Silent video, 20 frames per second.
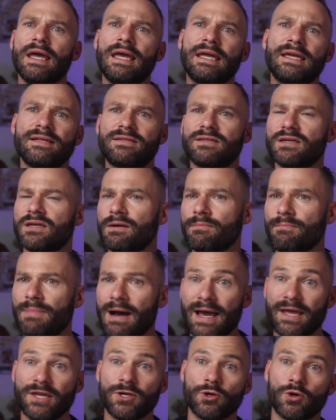and get to come
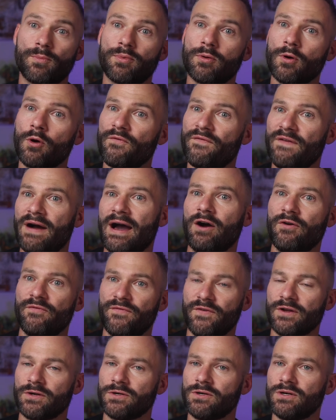by your profile
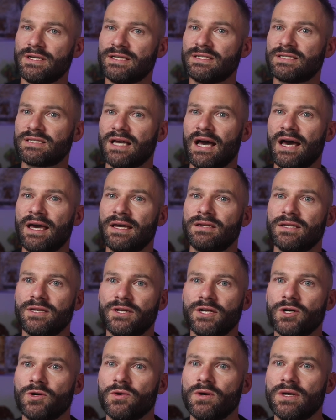funnel inside, at
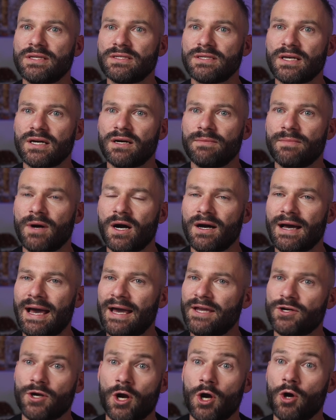
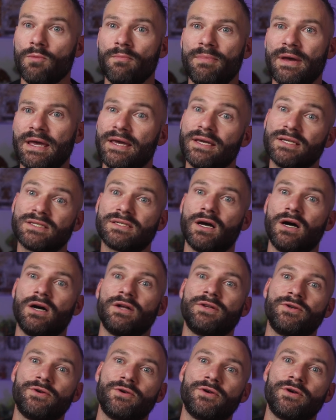your home base
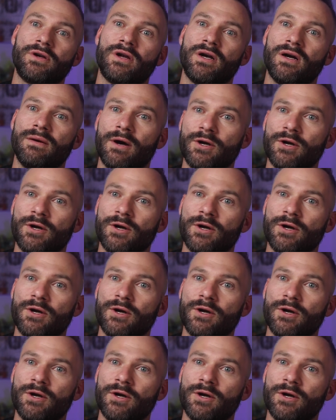on your